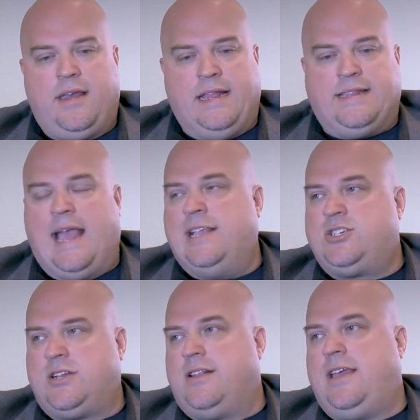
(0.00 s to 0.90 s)

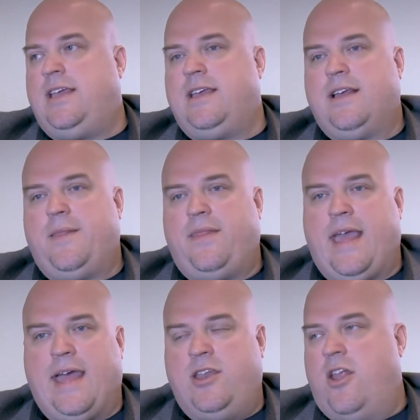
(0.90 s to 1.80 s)
intentionally
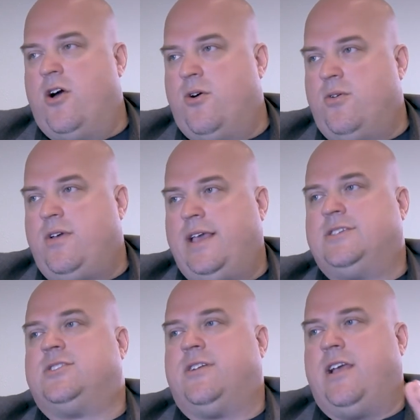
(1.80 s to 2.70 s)
they had no
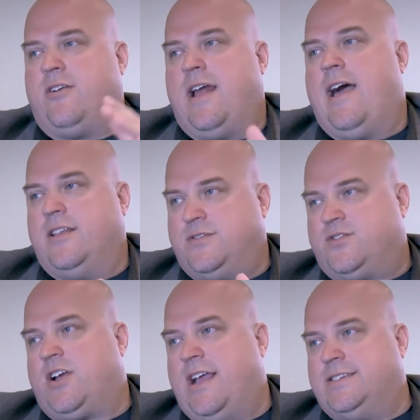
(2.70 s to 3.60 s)
history or knowledge of
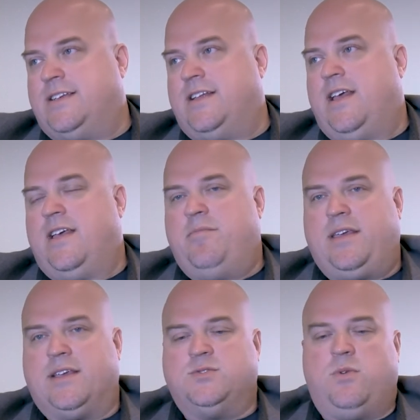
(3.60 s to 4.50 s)
transit
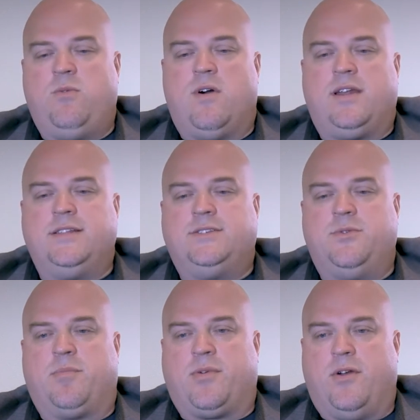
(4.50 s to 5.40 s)
because we wanted
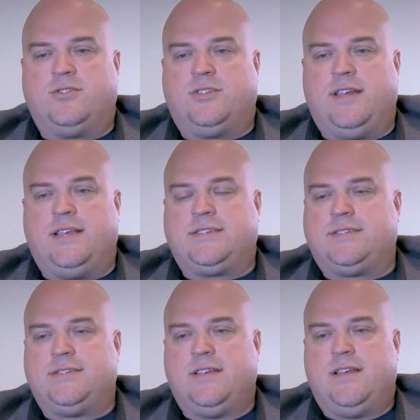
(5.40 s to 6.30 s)
to approach
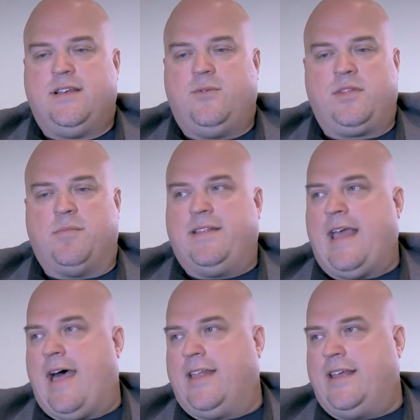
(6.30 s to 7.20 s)
this with a
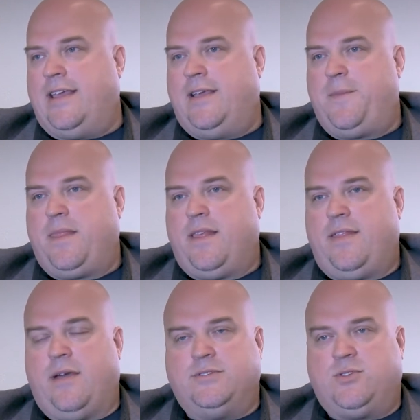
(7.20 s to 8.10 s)
mentality
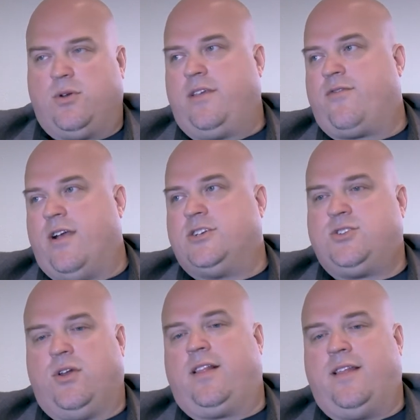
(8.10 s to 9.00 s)
that was totally fresh,
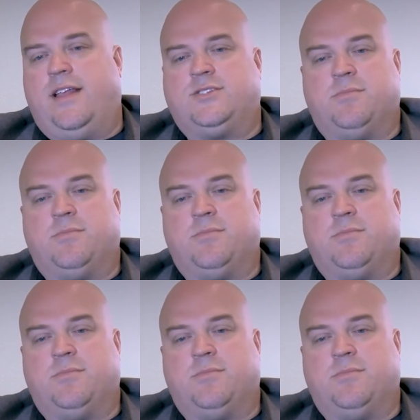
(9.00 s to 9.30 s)
totally clean.